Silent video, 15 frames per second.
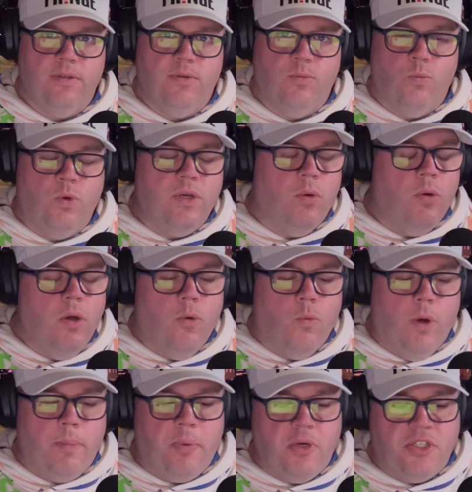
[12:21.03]

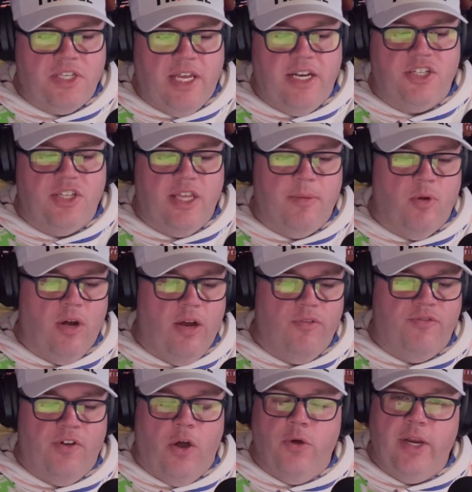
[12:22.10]
What percentage of them are out
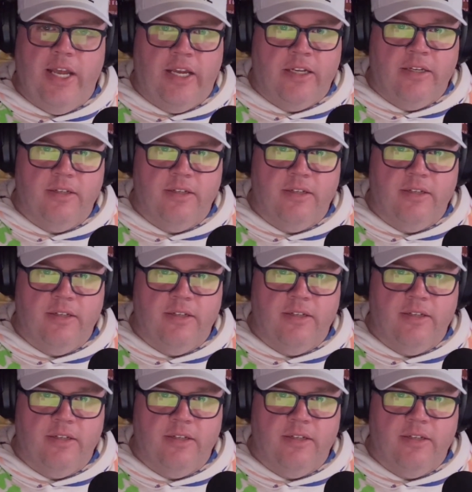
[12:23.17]
voting?